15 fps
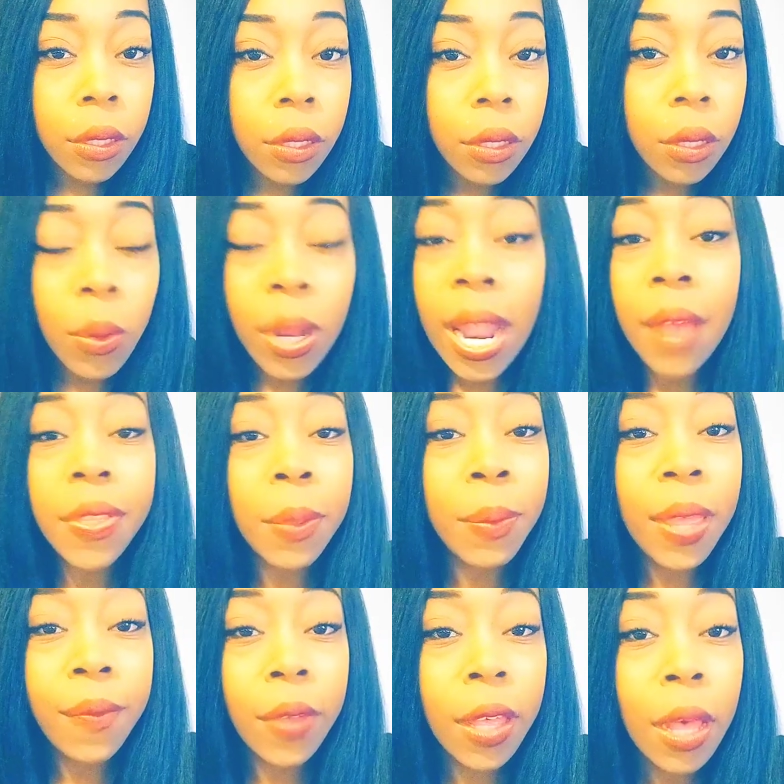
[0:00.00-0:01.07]
without them
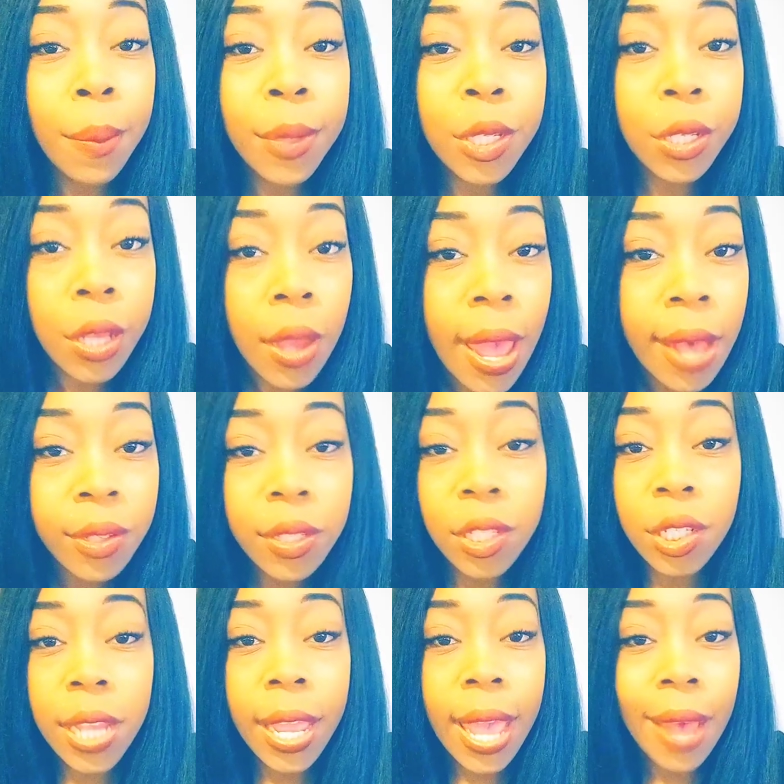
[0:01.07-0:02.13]
even coming to your house to
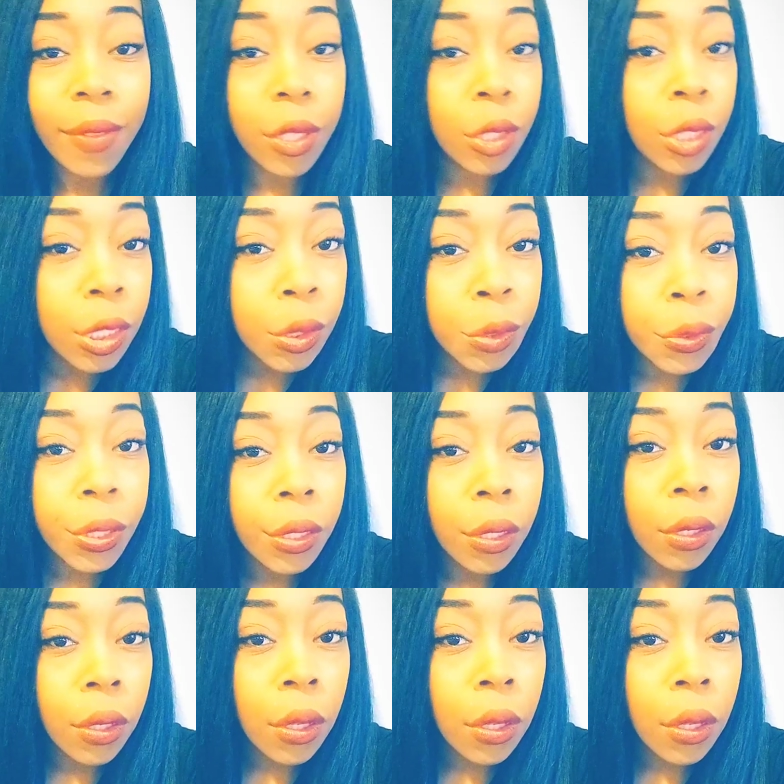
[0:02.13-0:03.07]
check out the children